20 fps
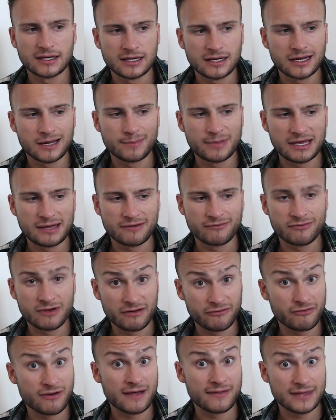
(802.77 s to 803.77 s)
bit
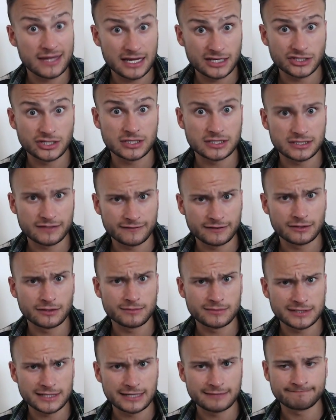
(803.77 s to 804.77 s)
rough around the edges, if you know what I'm
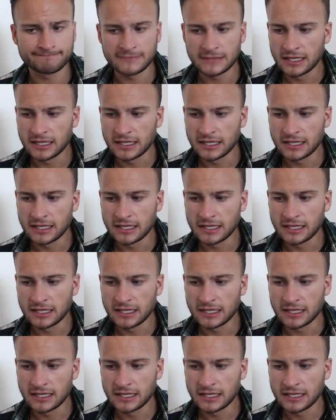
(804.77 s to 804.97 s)
saying.